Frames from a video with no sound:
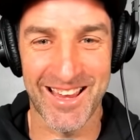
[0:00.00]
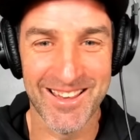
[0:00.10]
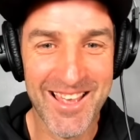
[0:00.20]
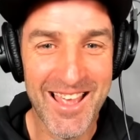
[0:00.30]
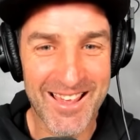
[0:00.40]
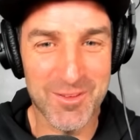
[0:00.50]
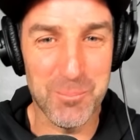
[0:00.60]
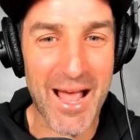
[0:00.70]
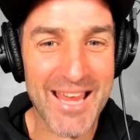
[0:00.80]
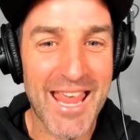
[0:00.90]
Like it's
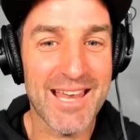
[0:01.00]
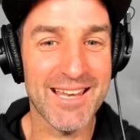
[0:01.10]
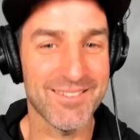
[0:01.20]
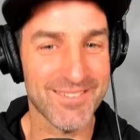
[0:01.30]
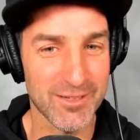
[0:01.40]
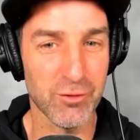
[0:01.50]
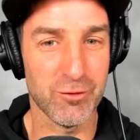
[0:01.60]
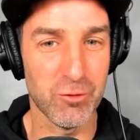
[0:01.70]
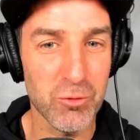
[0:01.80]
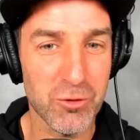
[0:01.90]
bike handling
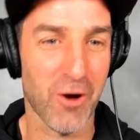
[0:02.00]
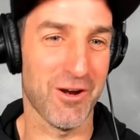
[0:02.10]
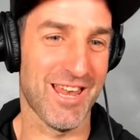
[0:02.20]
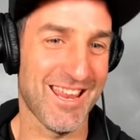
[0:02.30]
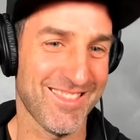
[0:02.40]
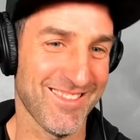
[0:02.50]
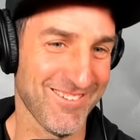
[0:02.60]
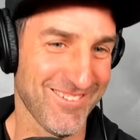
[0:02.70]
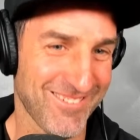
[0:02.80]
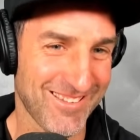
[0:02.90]
skills do correlate
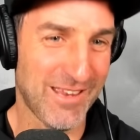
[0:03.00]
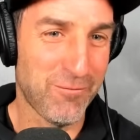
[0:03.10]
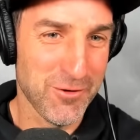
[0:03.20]
though. If